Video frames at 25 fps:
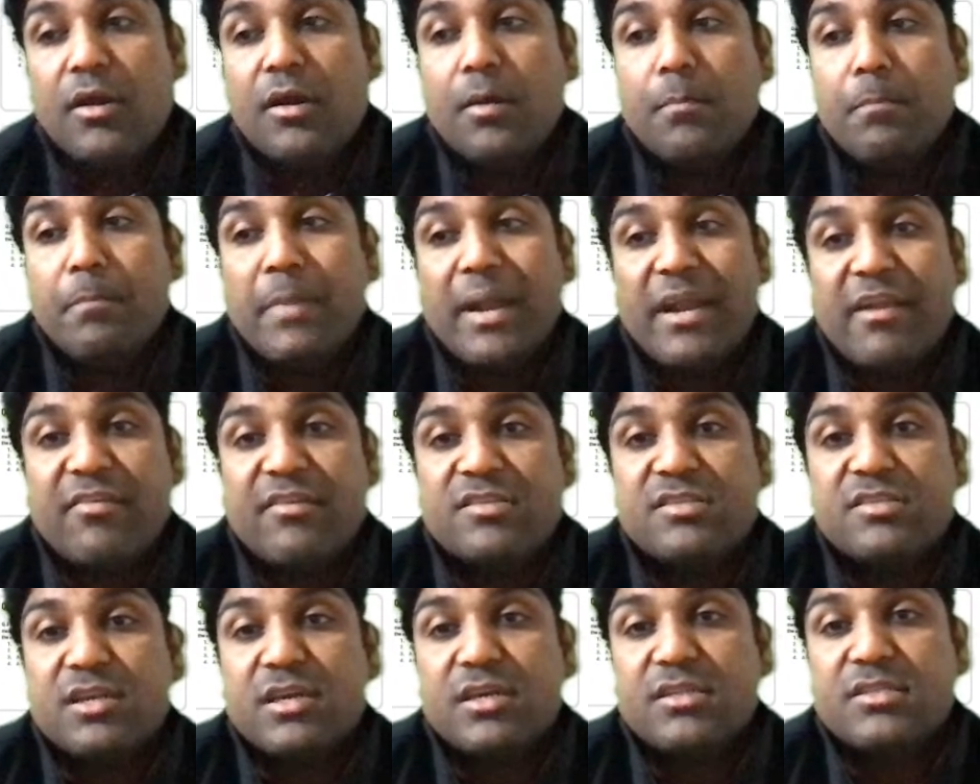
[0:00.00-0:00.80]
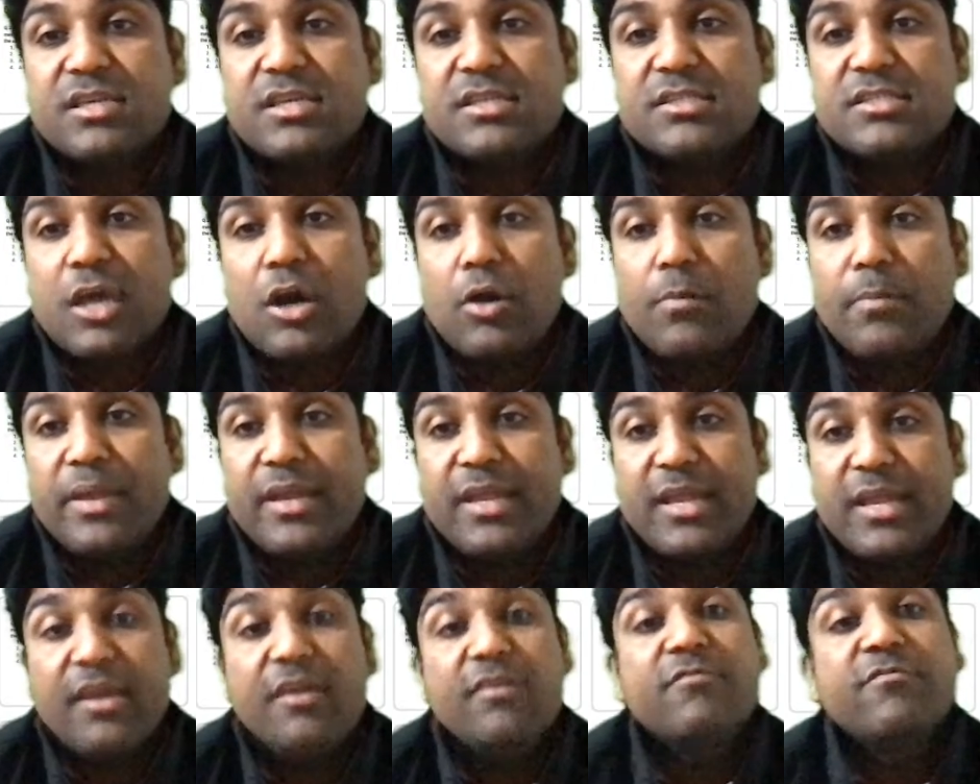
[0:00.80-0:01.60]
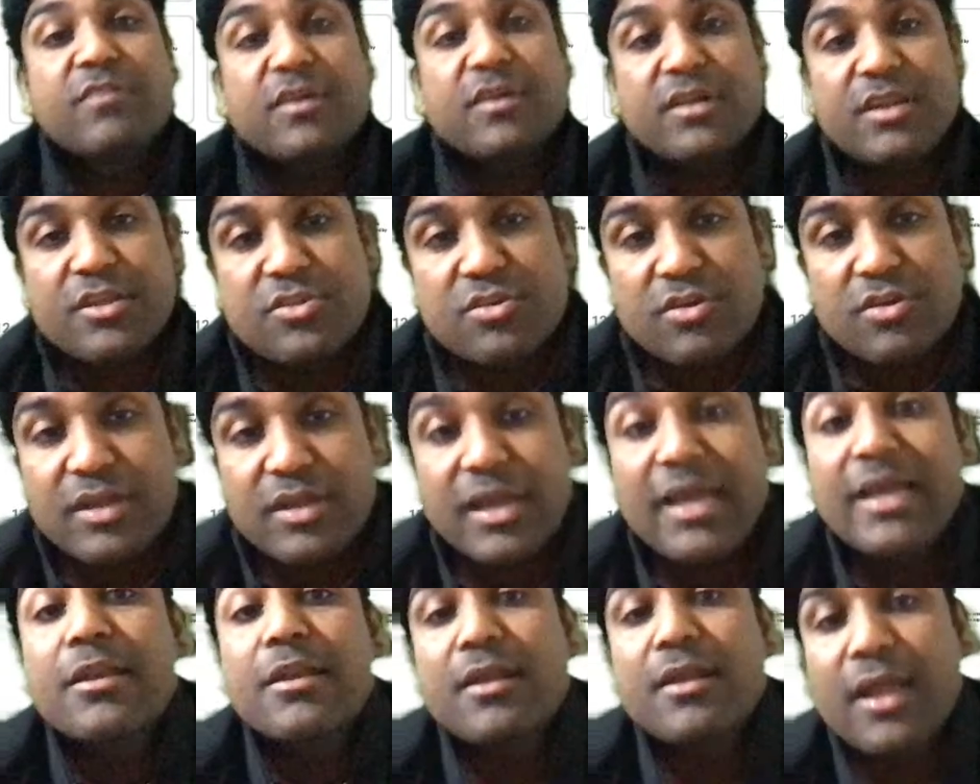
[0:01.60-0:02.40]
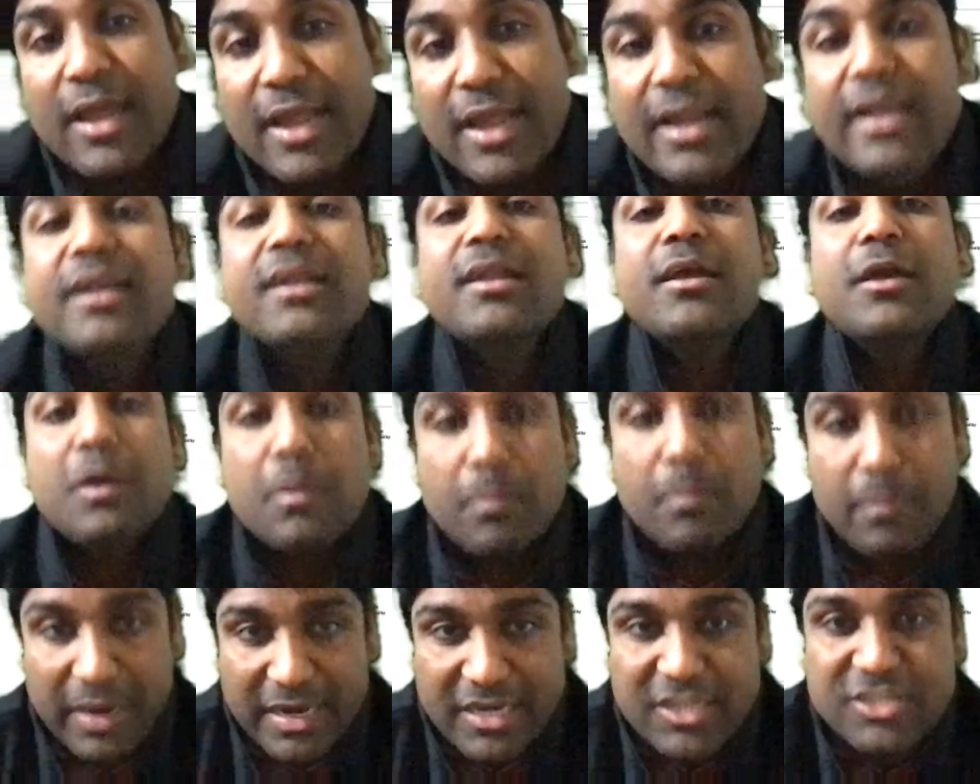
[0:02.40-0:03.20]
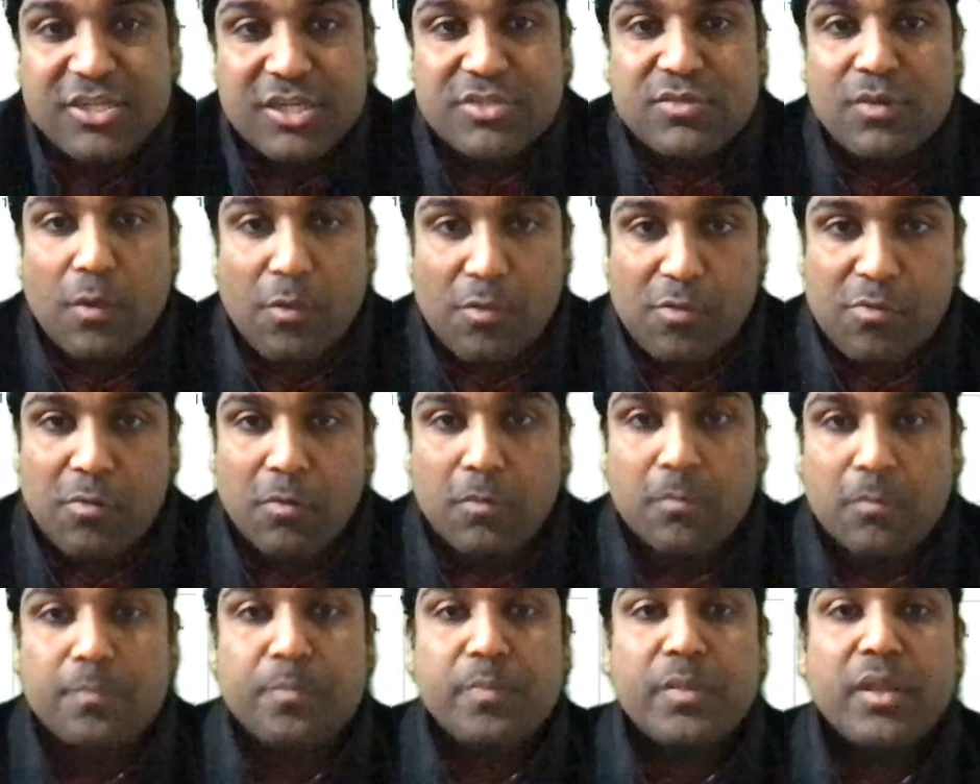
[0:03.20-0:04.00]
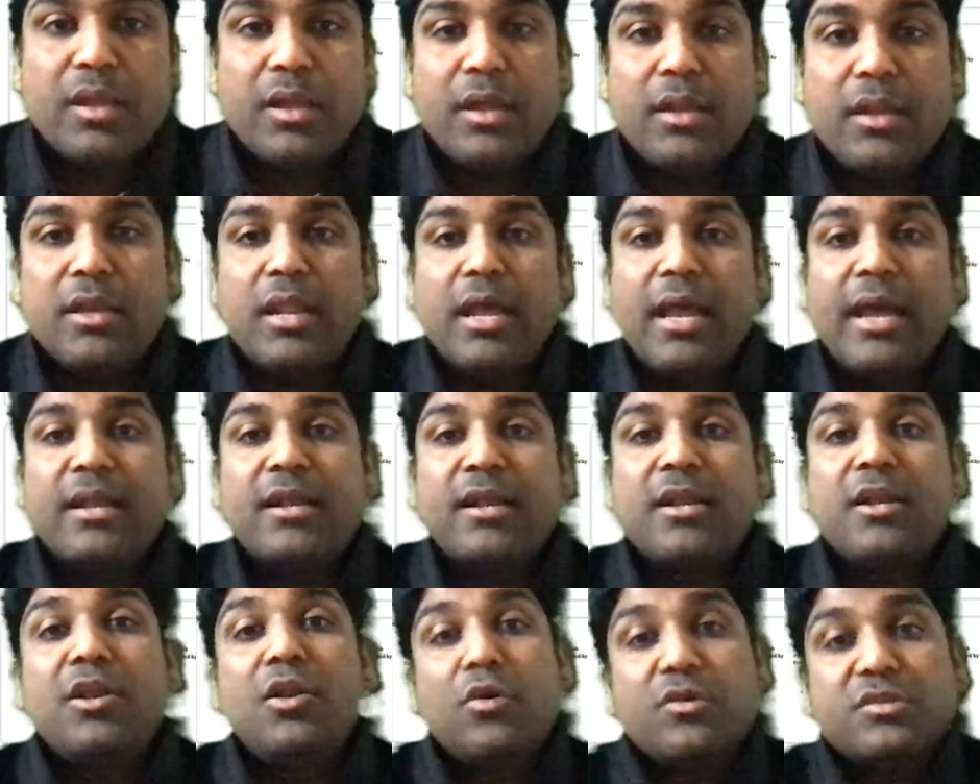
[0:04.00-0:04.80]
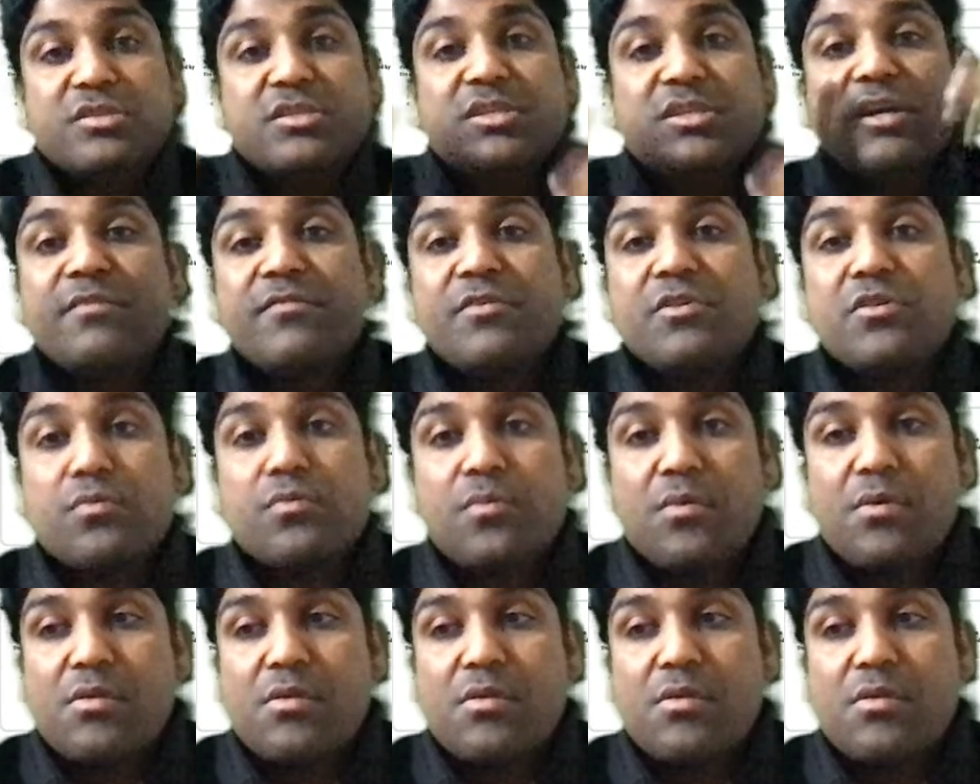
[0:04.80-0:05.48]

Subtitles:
mattresses, is now making furniture and bed sheet also, and Glossier, which